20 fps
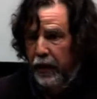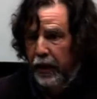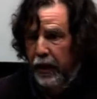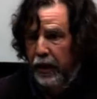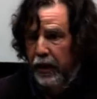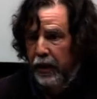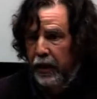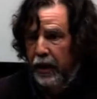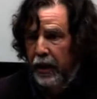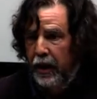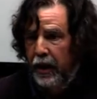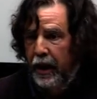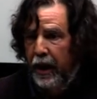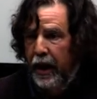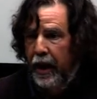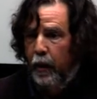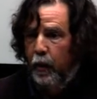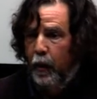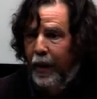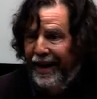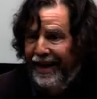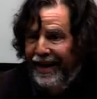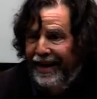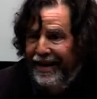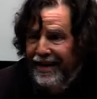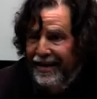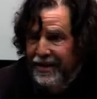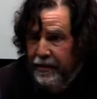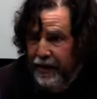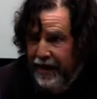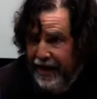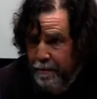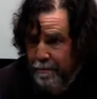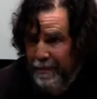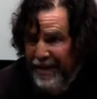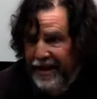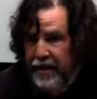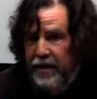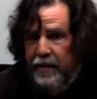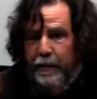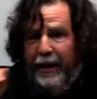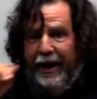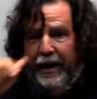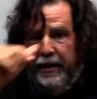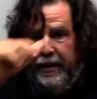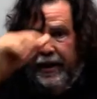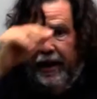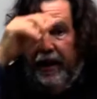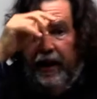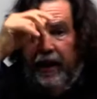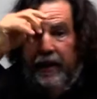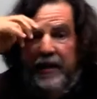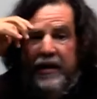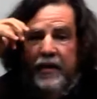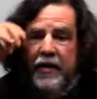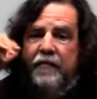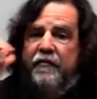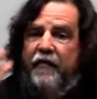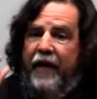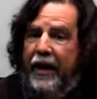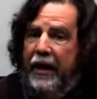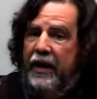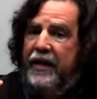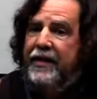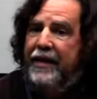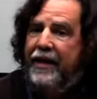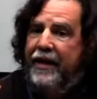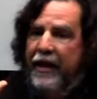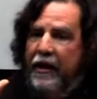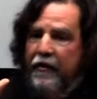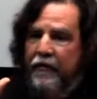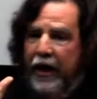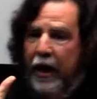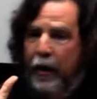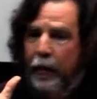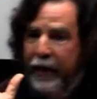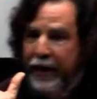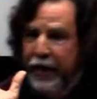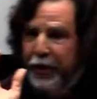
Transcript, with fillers: okay? And what he's, he means by that is very significant.